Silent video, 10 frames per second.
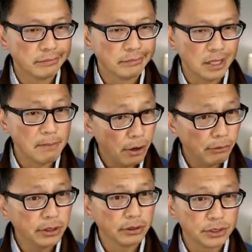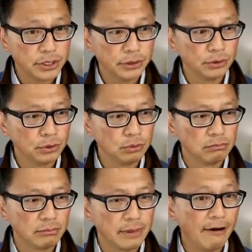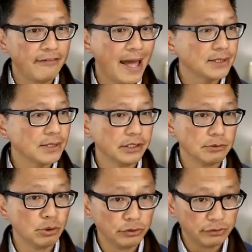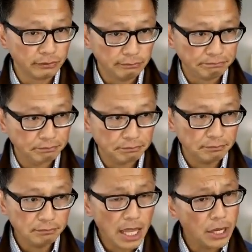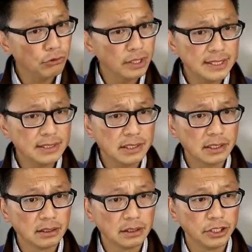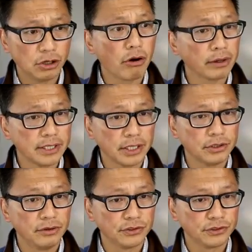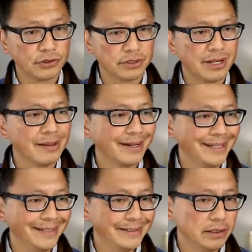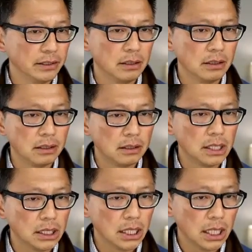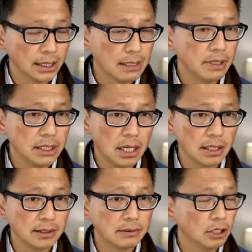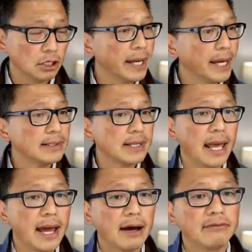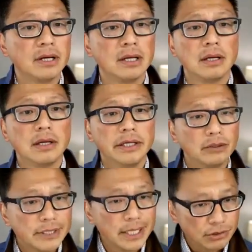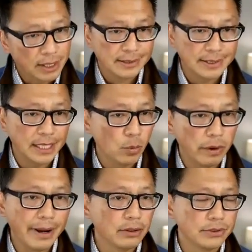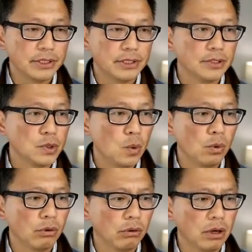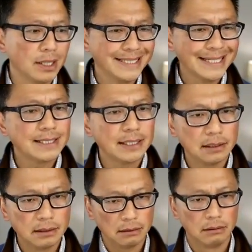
a barrier to how fast things move, and your existing, architecture, infrastructure, and how that easy can be done. Plans that have, centralized data warehouses or existing,